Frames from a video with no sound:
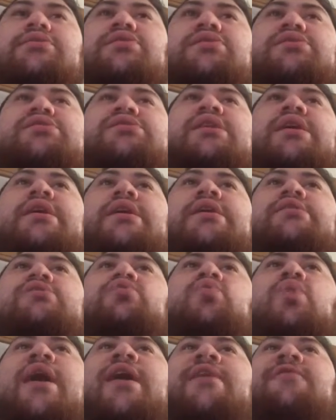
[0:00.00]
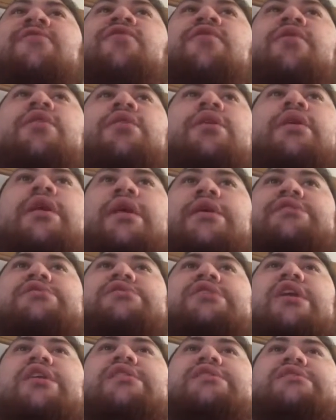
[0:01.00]
to see his wife and
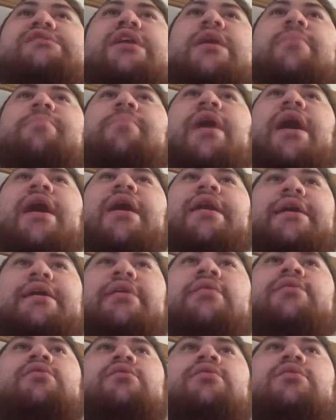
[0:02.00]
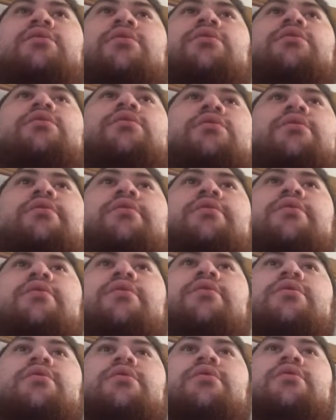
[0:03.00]
son's dead body,
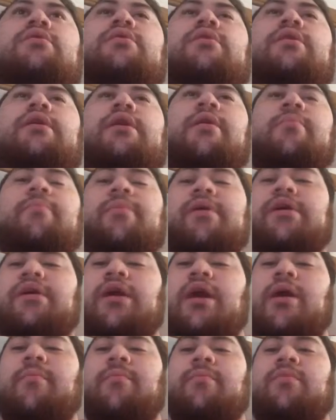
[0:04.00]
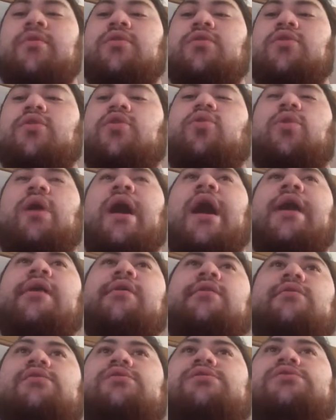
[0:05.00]
and become
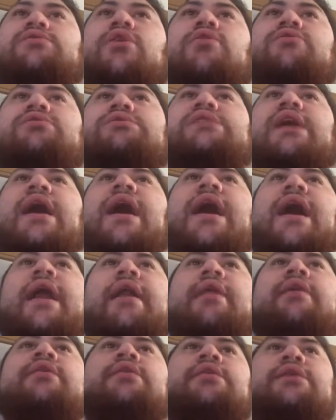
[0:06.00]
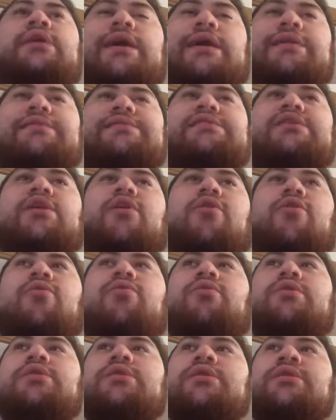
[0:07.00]
so sad and
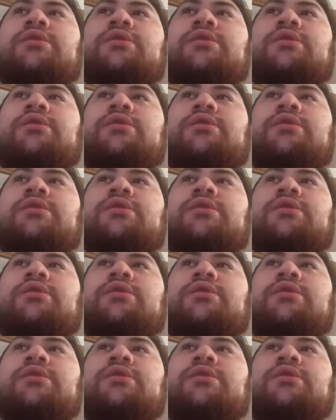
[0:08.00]
so